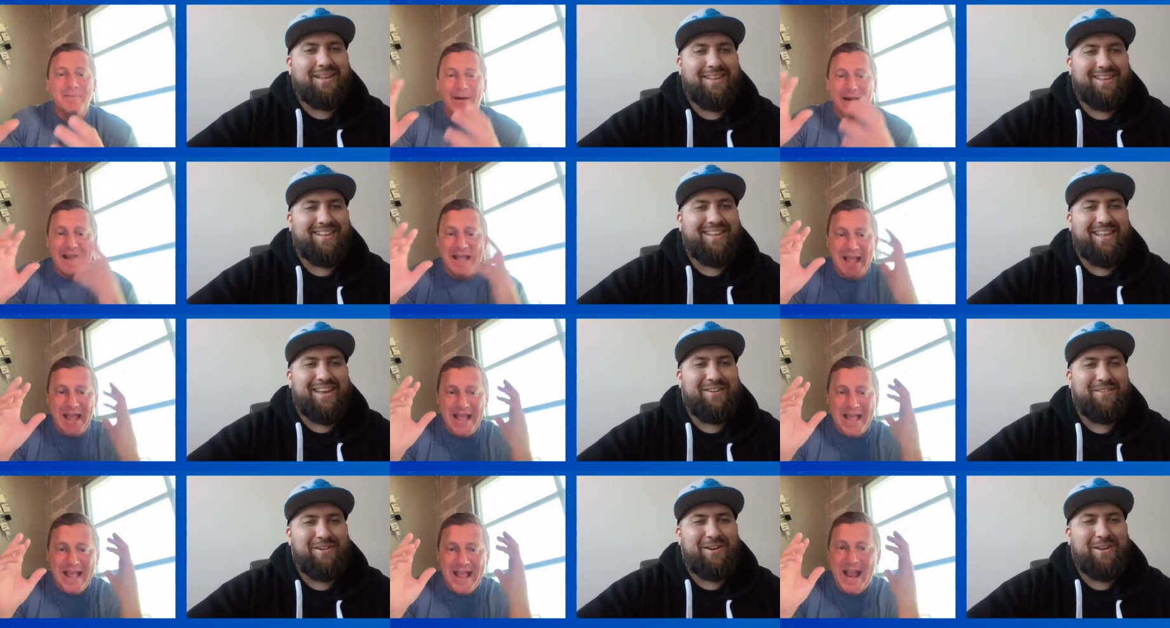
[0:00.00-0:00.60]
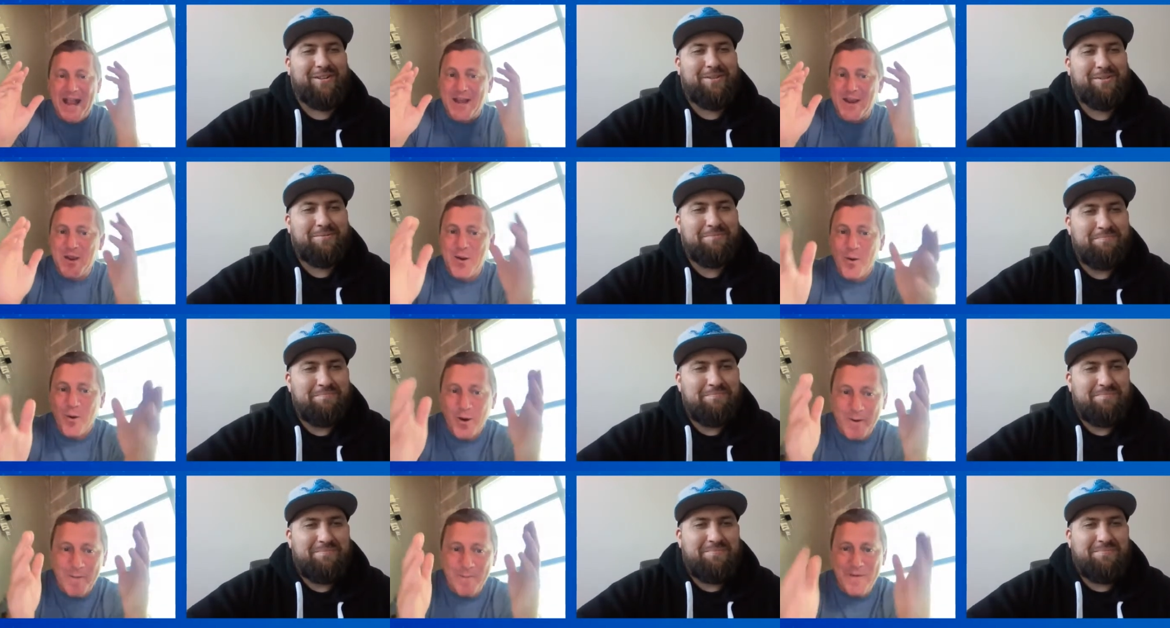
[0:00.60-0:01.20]
Speaker 1: But yeah.
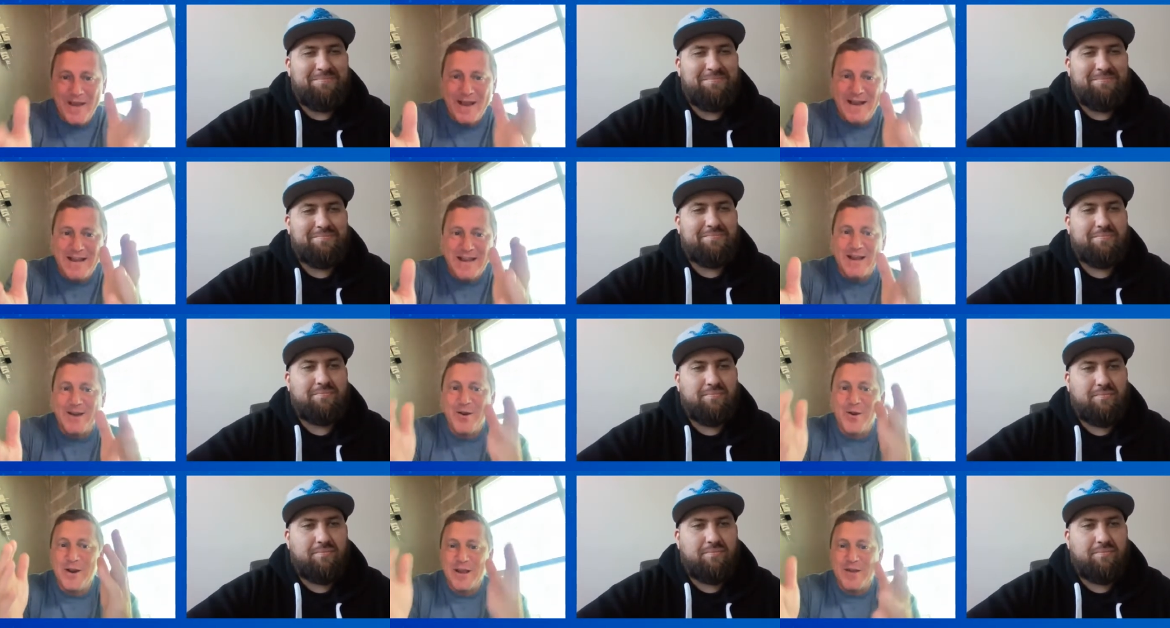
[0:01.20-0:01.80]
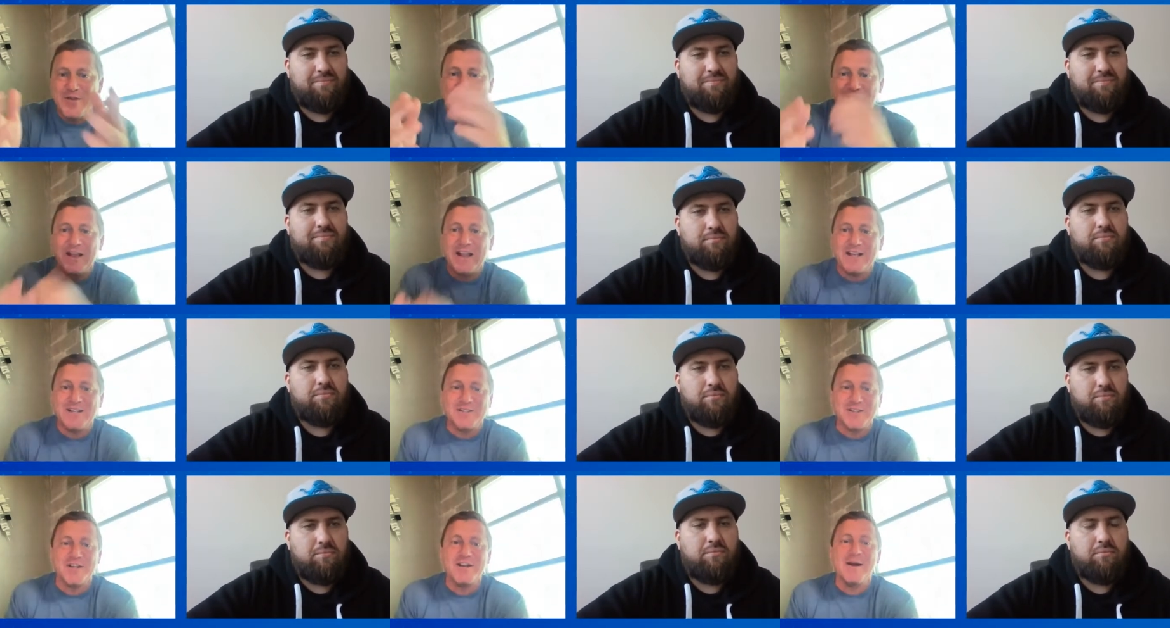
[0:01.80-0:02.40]
your opinion, who do you think
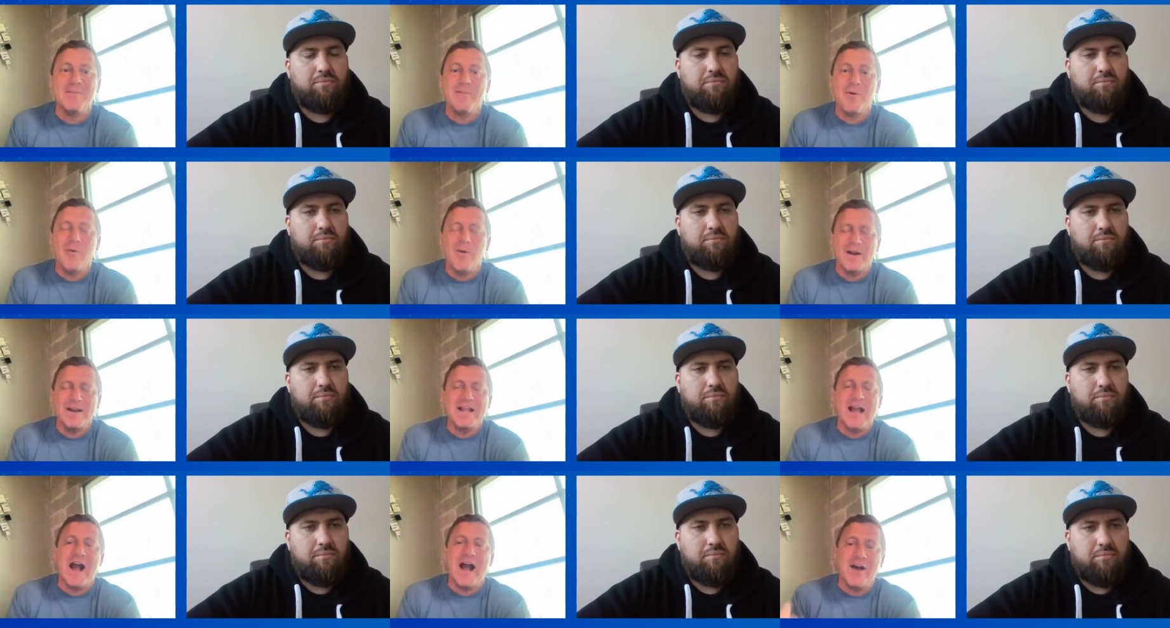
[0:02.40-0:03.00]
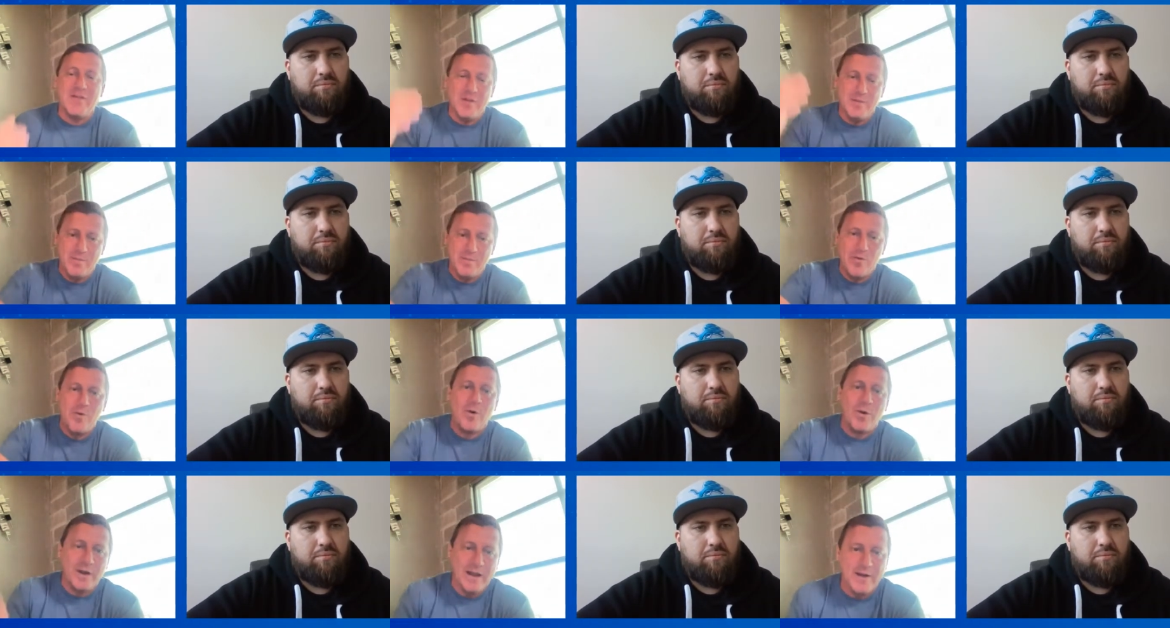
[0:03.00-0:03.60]
is the number one guy on the
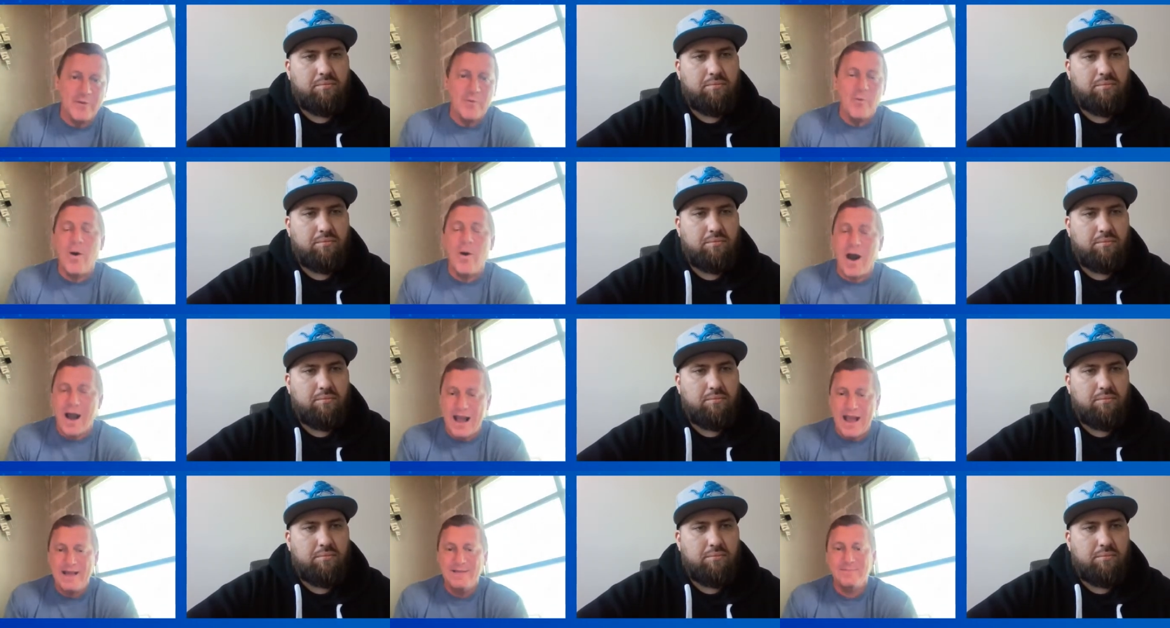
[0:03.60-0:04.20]
board and why?